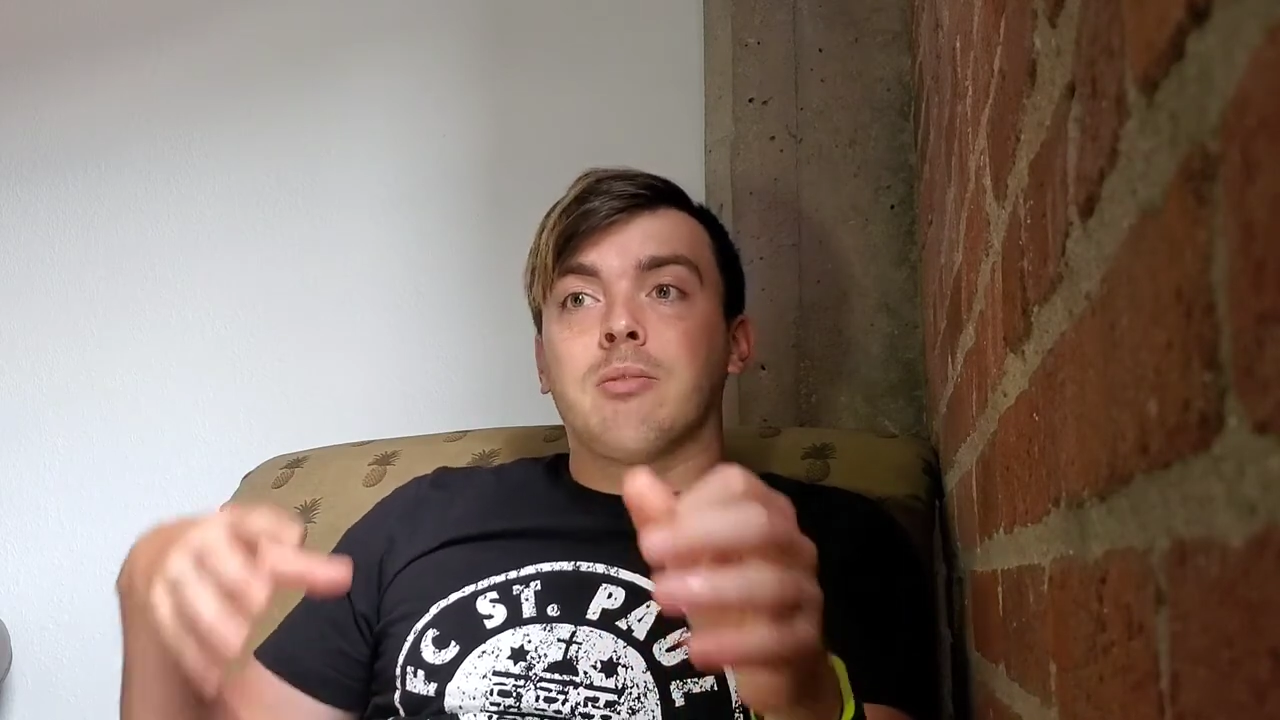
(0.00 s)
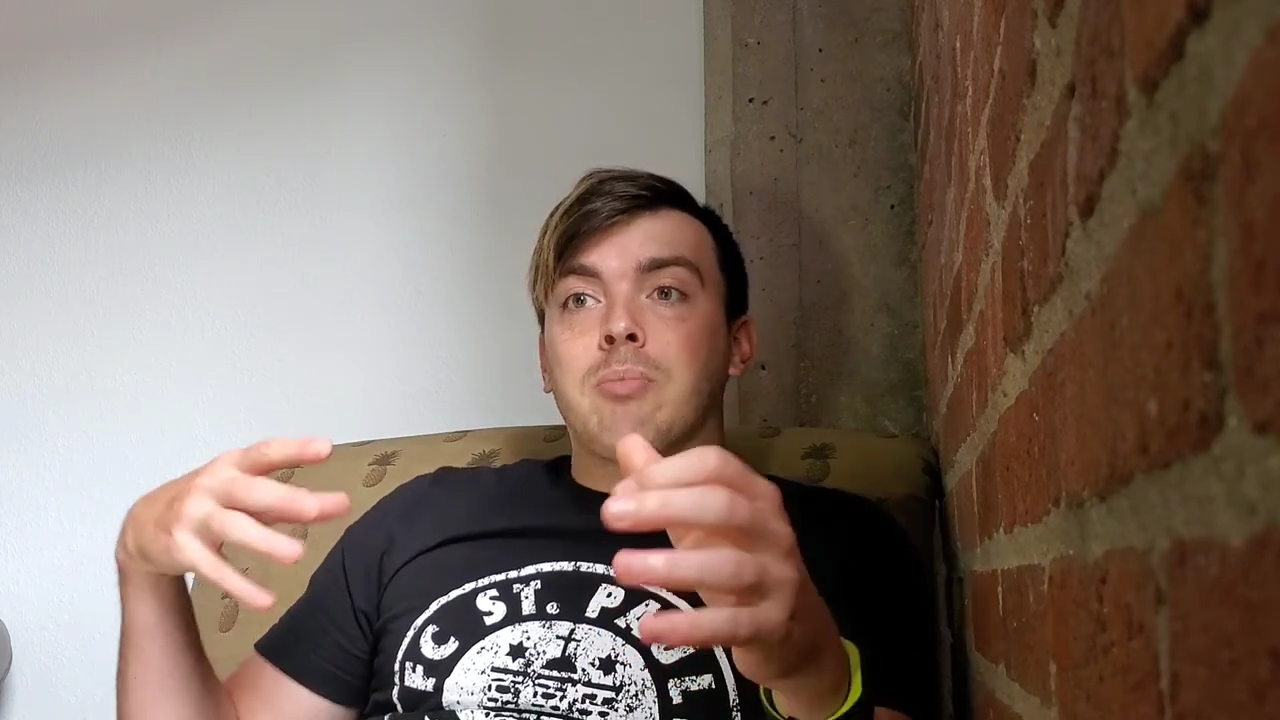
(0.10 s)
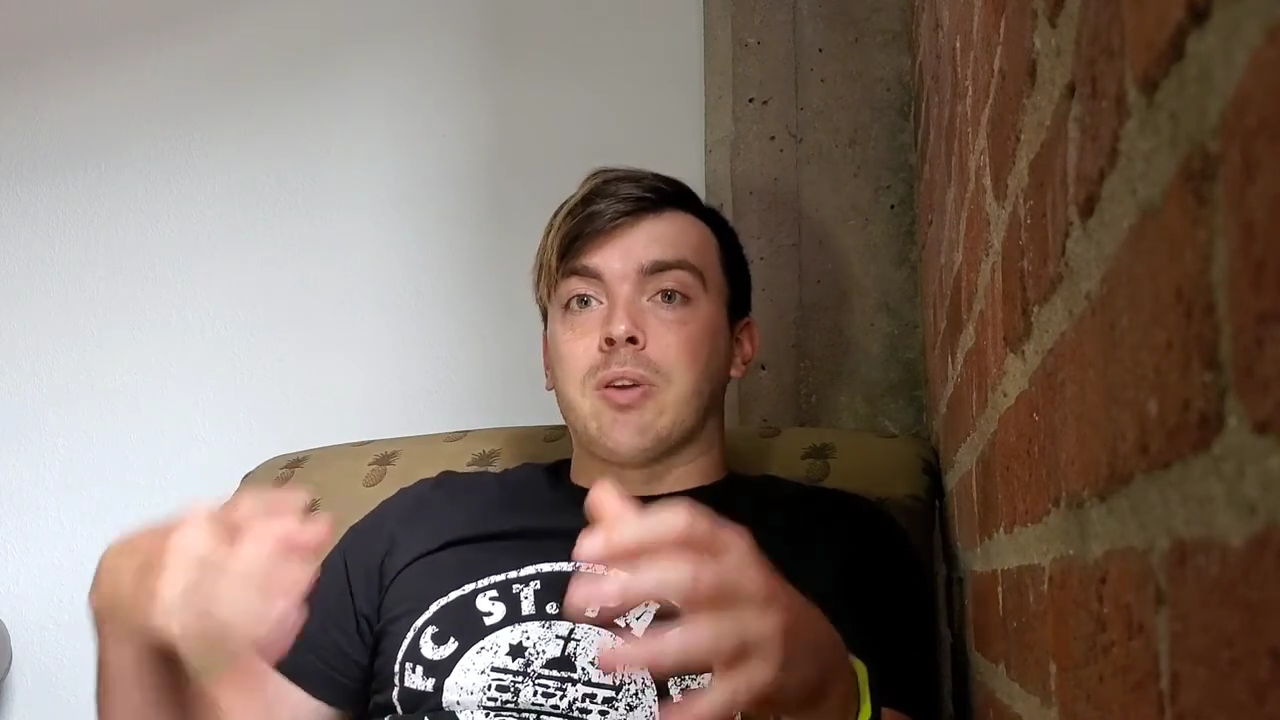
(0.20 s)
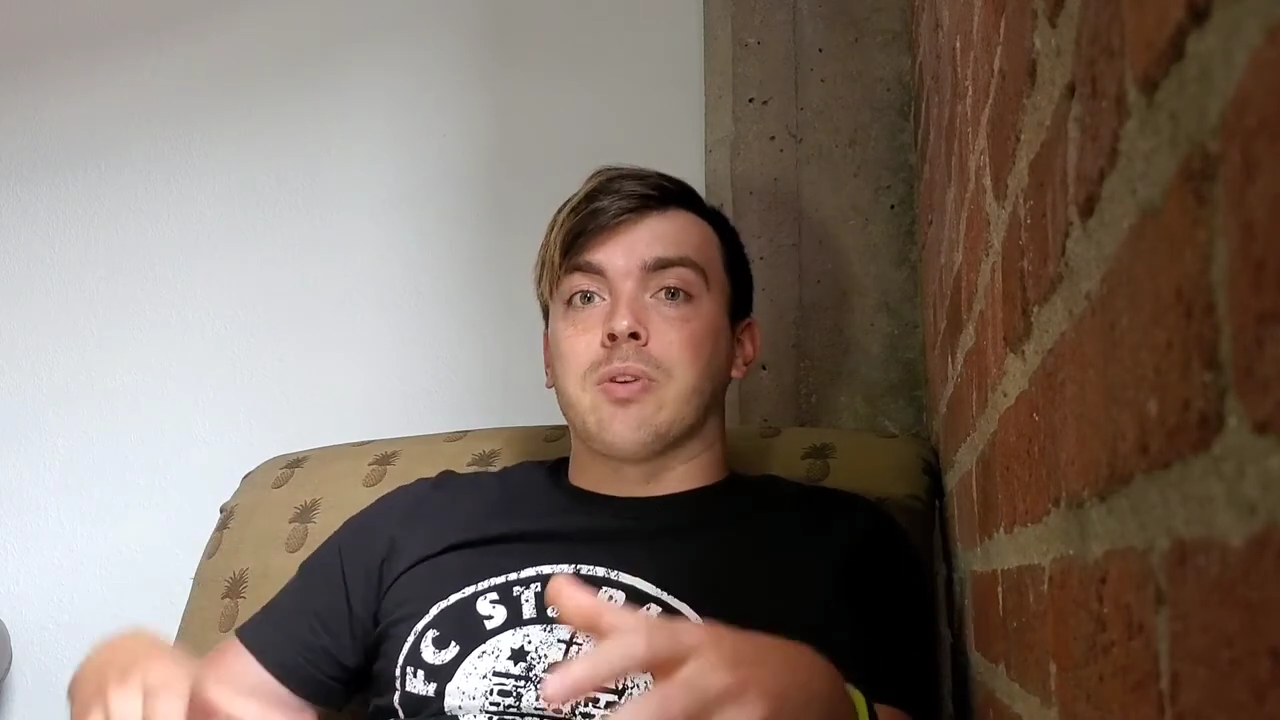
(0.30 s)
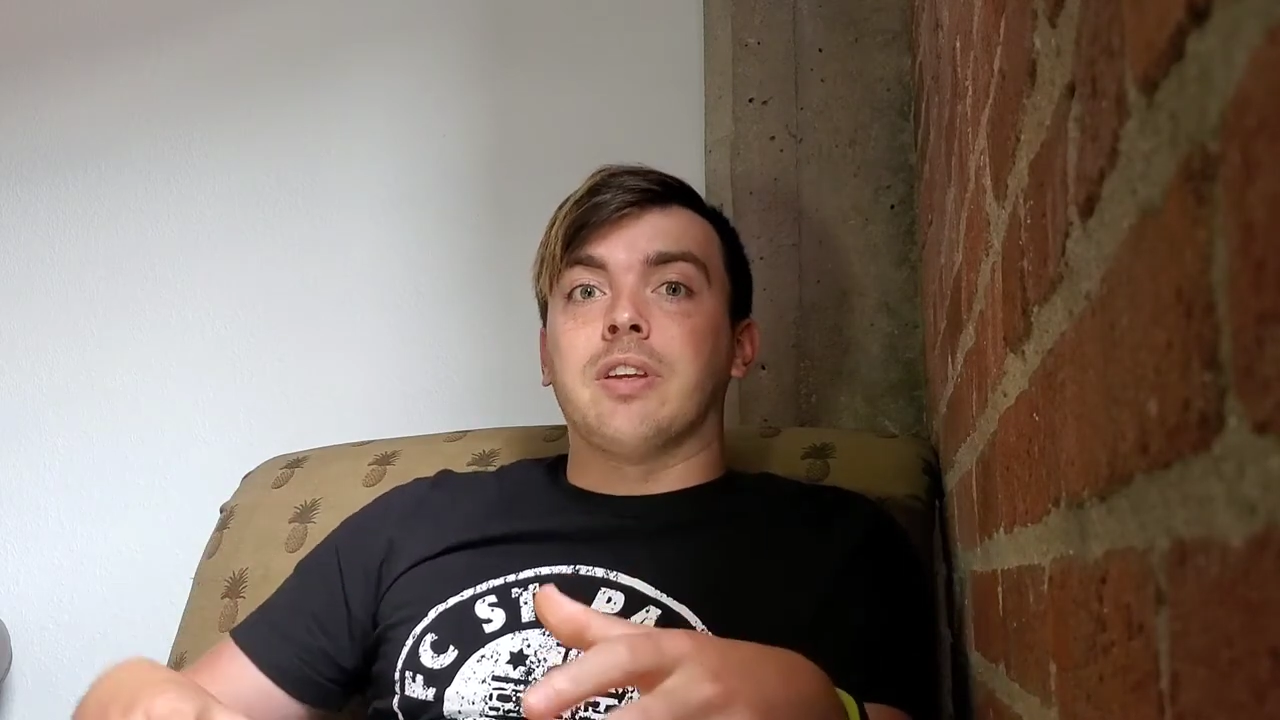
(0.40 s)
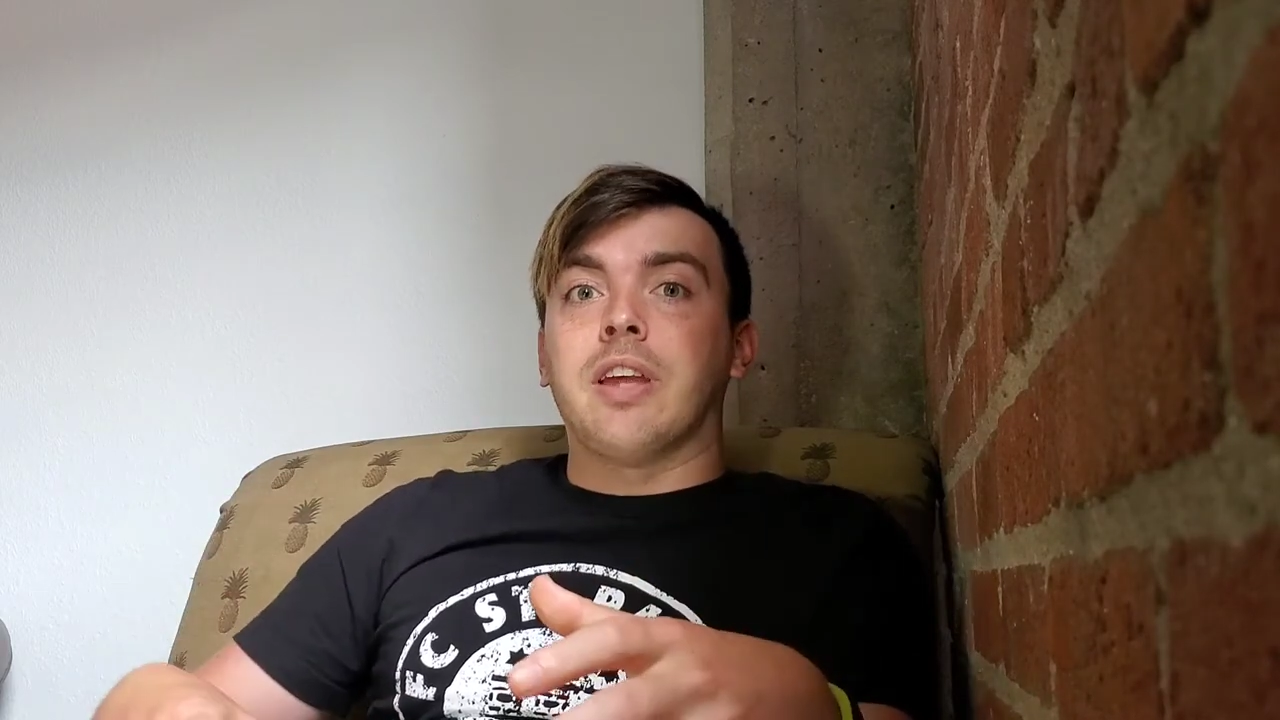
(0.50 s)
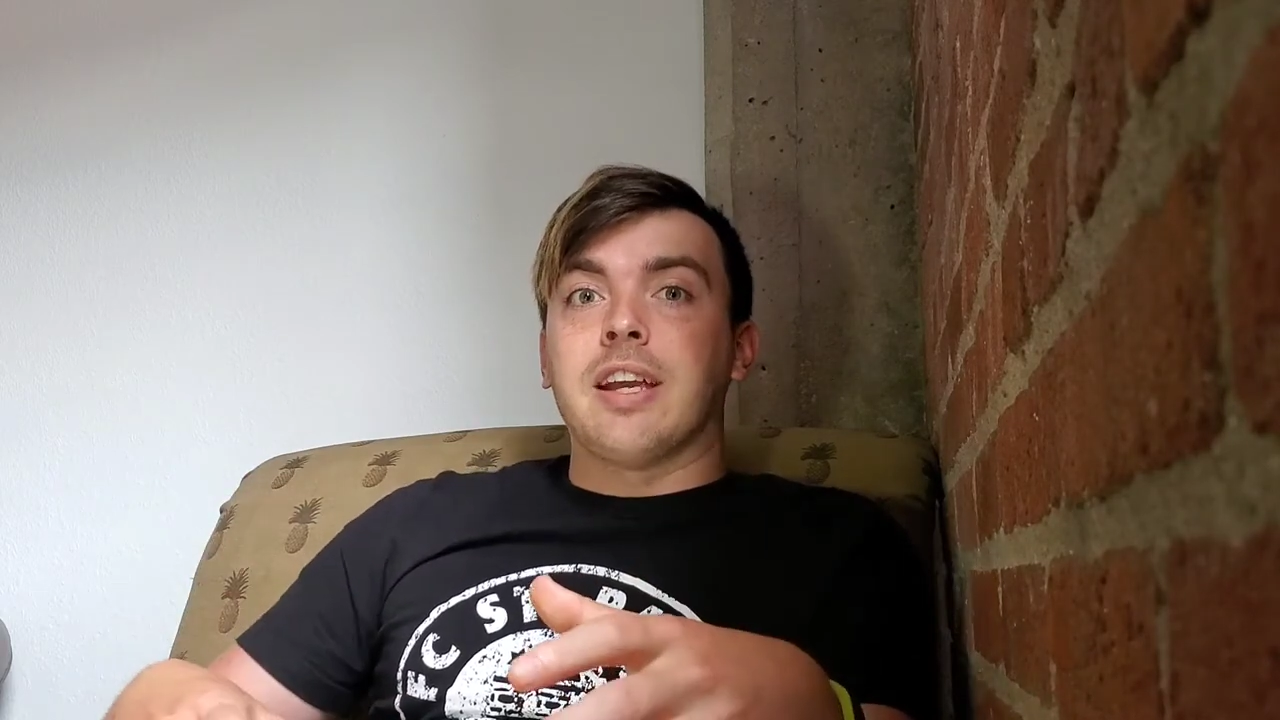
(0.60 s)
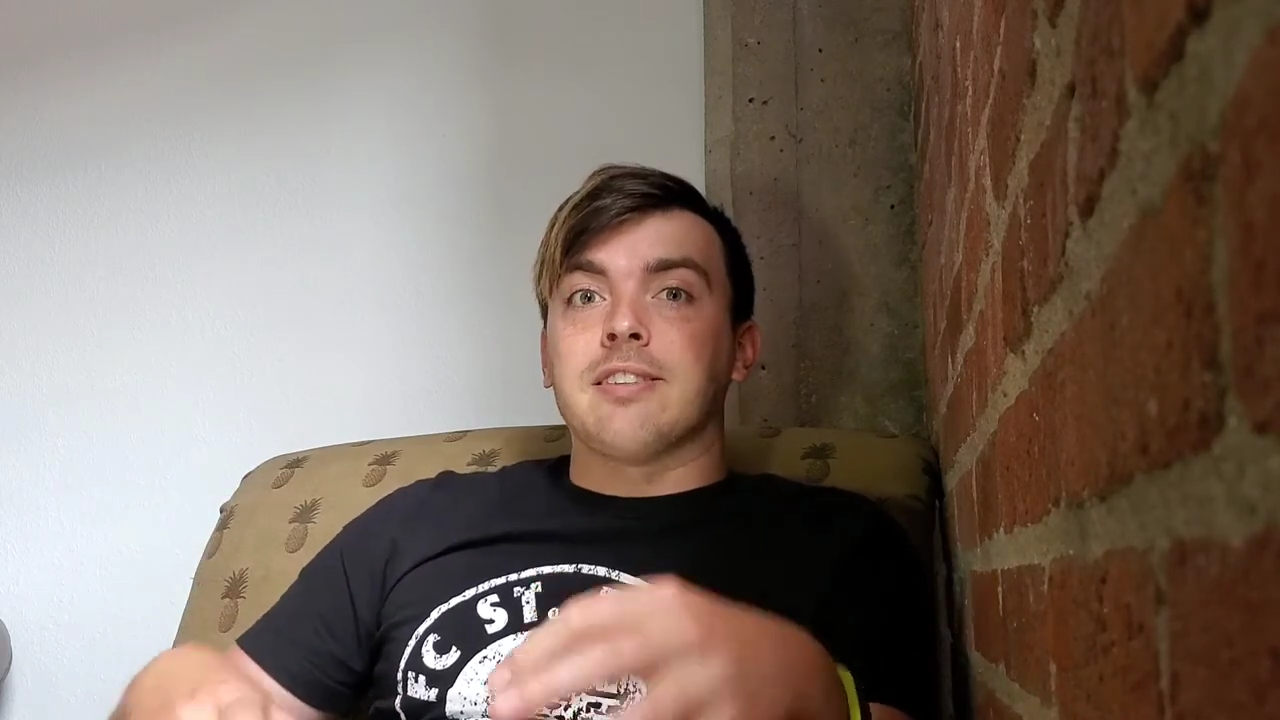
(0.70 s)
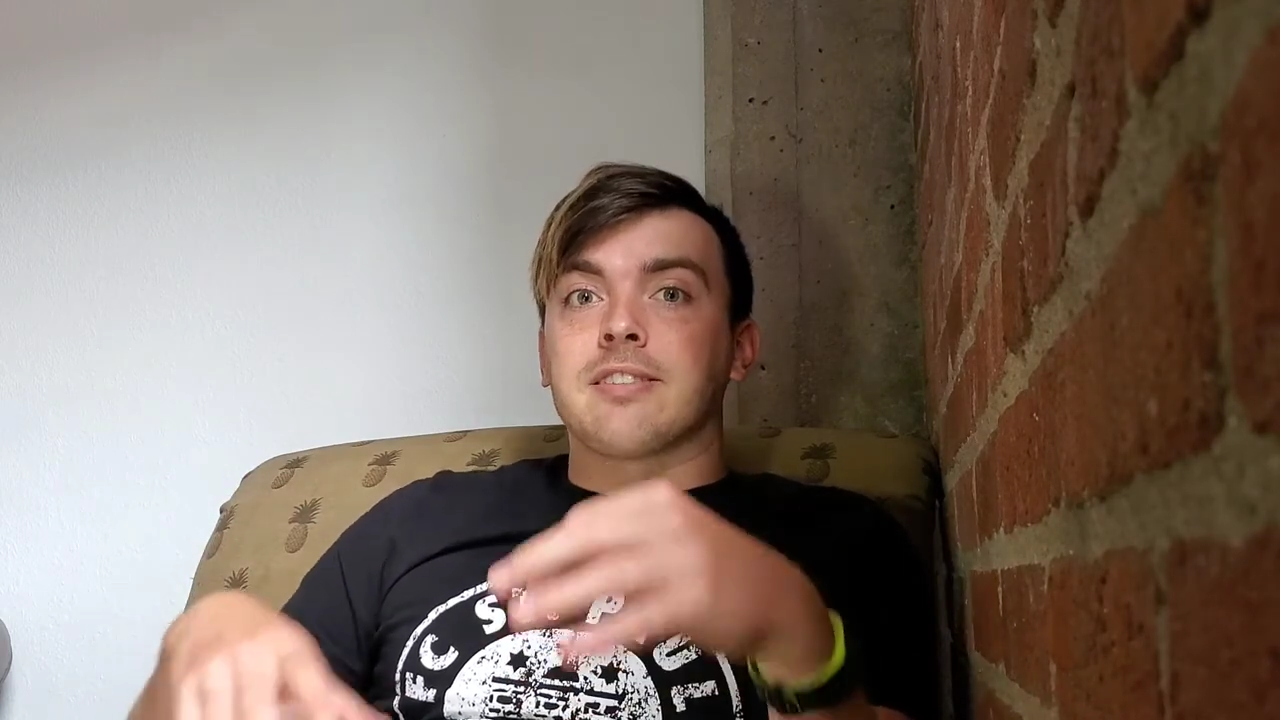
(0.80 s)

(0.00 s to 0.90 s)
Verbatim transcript: Penn Relays is